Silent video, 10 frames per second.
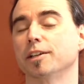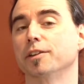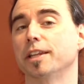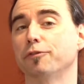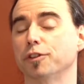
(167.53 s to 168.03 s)

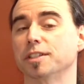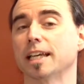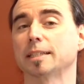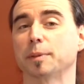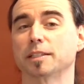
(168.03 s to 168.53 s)
on different
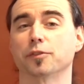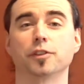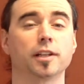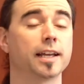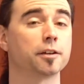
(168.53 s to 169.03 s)
aspects of
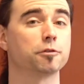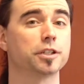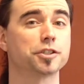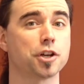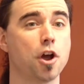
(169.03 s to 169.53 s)
the
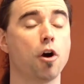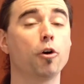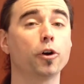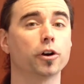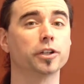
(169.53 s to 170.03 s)
language
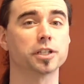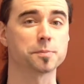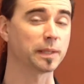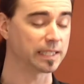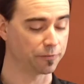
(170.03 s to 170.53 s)
or on a
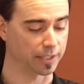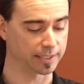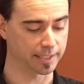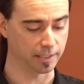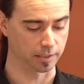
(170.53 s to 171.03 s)
specific
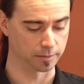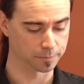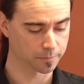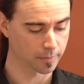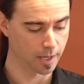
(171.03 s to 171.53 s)
skill.
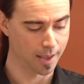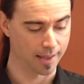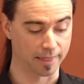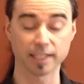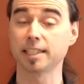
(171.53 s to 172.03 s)

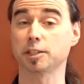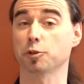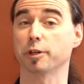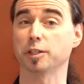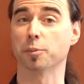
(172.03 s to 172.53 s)
This is
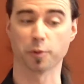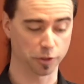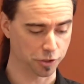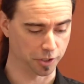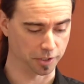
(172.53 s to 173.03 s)
a great
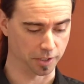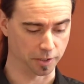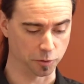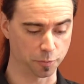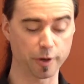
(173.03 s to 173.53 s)

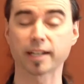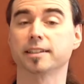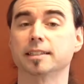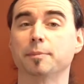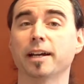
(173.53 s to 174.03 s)
opportunity to
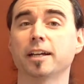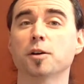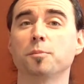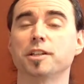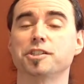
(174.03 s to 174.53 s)
practice by
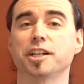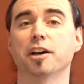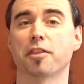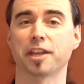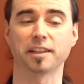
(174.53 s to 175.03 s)

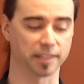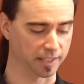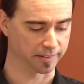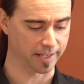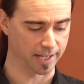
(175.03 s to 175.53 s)
accomplishing
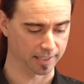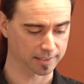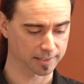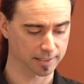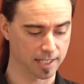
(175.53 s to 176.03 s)
authentic
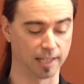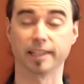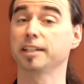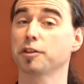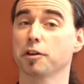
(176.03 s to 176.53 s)
tasks
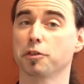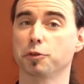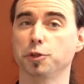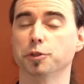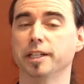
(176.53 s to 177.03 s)
linked
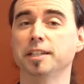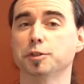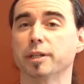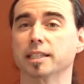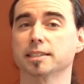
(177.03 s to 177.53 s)
to your
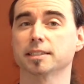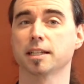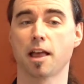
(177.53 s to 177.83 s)
interests.